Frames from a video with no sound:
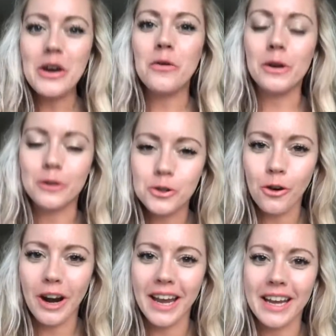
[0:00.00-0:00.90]
when you're
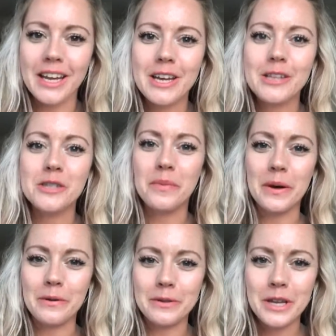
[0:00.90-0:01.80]
trying to
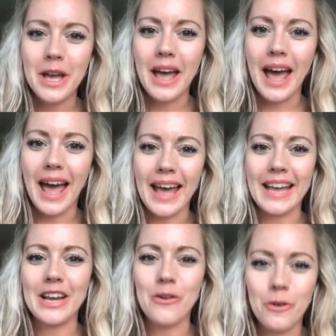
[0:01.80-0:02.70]
build
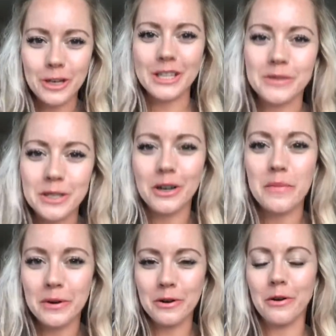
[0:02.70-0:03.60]
a audience, when you're trying to
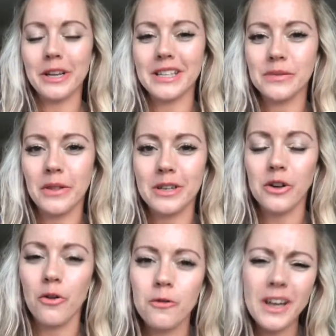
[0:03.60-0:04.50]
build an audience, whether it's
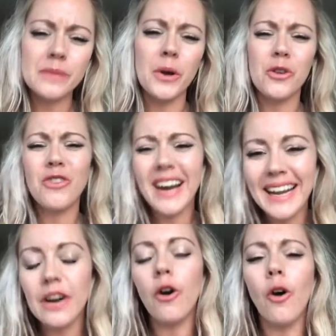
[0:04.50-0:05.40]
on Facebook,
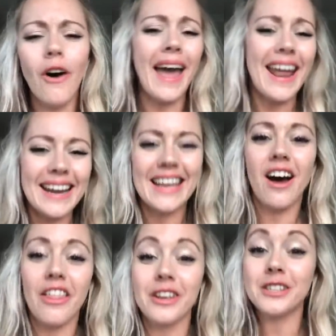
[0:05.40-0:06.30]
really, or any
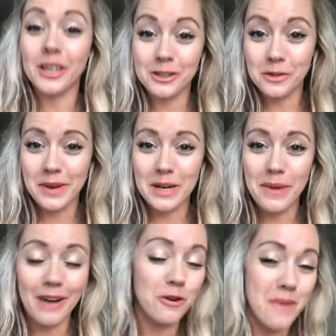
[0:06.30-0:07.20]
other social media
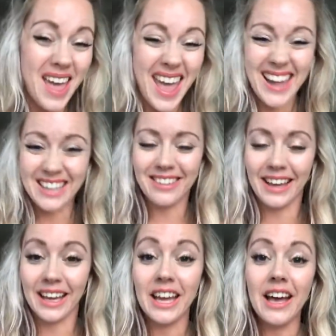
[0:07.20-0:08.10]
platform or
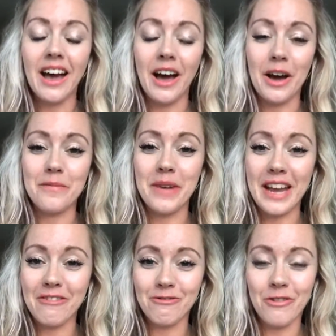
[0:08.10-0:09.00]
anything.
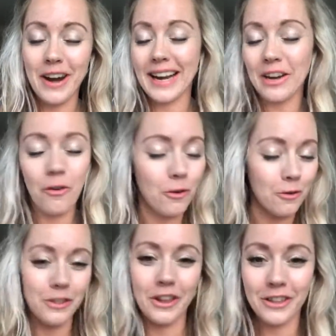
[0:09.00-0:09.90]
It really, all
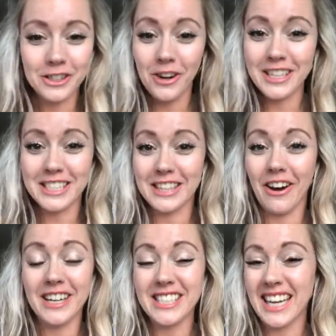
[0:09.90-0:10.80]
of the strategy
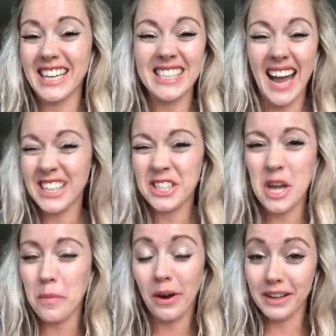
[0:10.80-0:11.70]
that I teach actually
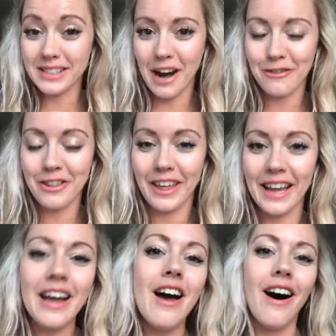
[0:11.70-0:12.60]
applies to
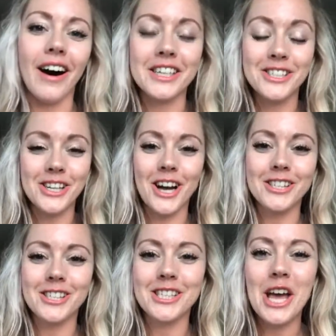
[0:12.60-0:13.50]
everything. I
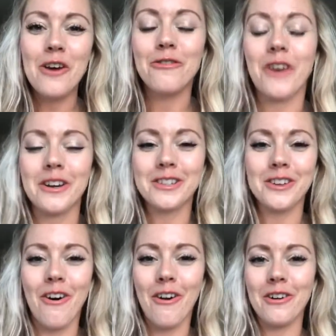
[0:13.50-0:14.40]
just focus
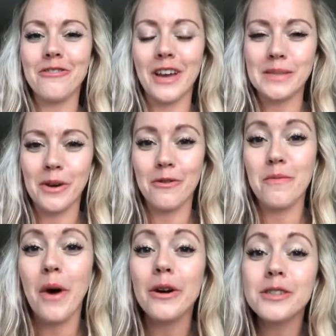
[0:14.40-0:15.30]
on Facebook for
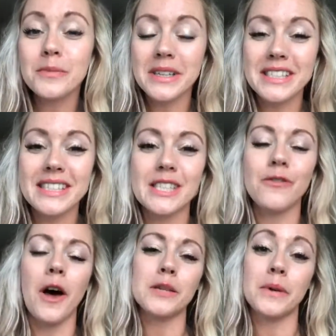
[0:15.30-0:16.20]
most businesses
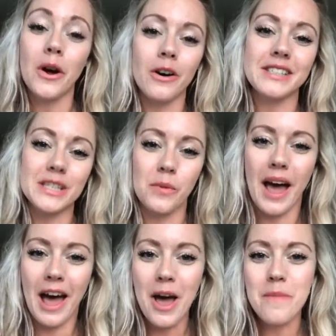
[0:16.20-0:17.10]
first because it's
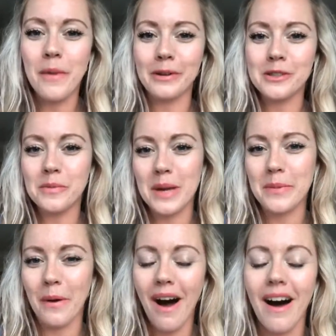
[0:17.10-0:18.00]
where most
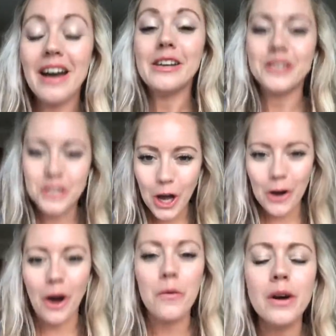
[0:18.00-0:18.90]
people are. So
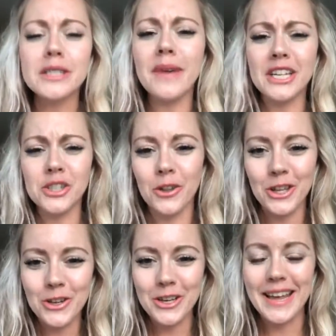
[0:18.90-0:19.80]
I want to make sure that
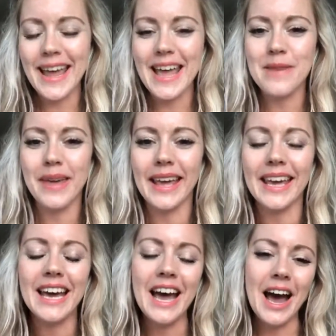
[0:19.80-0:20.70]
you can hear me
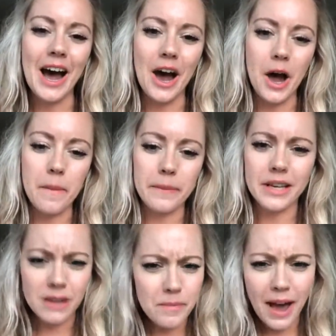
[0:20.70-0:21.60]

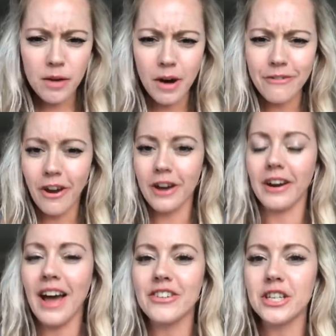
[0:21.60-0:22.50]
because I'm back on my phone and I
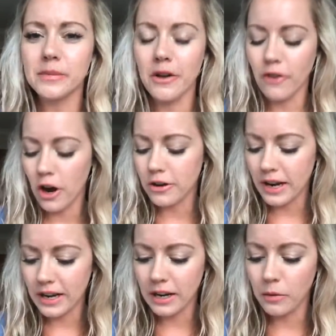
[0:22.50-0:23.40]
haven't used my phone in
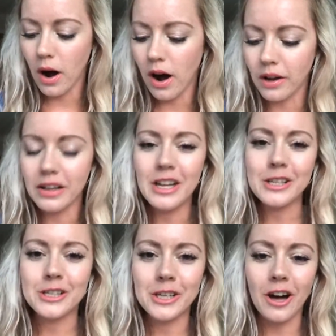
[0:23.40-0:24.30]
a little while
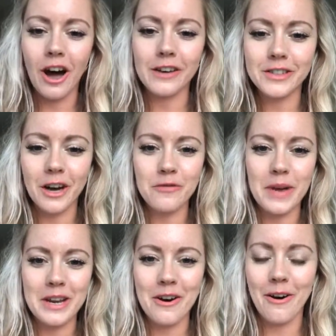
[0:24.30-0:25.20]
to do lives. I've
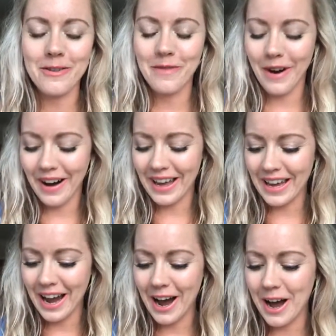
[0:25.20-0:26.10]
been on
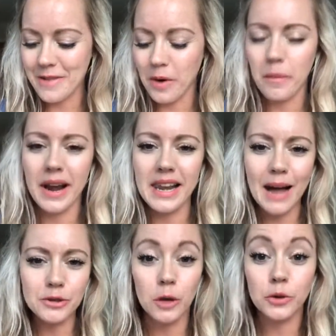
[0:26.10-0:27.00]
my
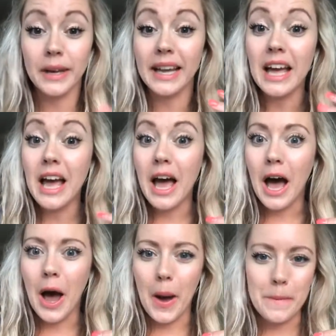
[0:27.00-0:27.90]
laptop doing
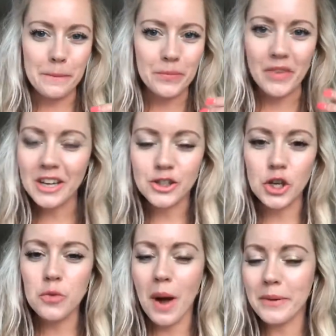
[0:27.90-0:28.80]

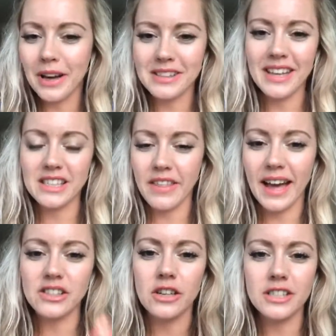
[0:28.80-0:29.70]
Zoom webinars and things like that.
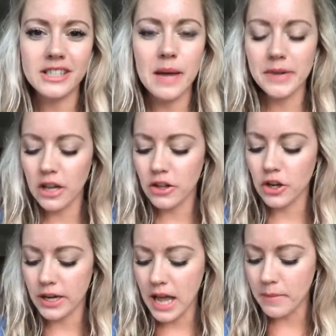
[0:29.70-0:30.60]
So just let me know that you
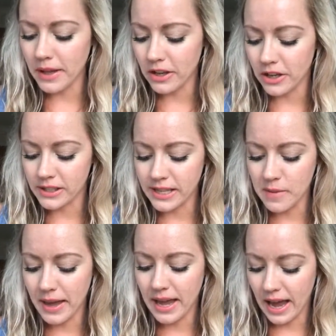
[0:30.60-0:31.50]
can hear me, that you can see
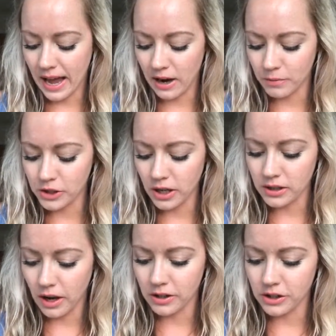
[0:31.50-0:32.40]
me, and I'm just
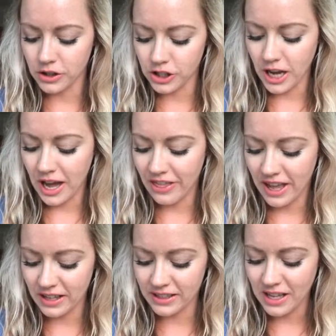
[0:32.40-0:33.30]
going to share
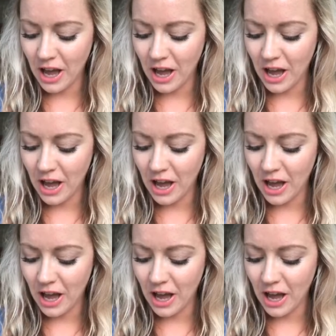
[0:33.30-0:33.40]
this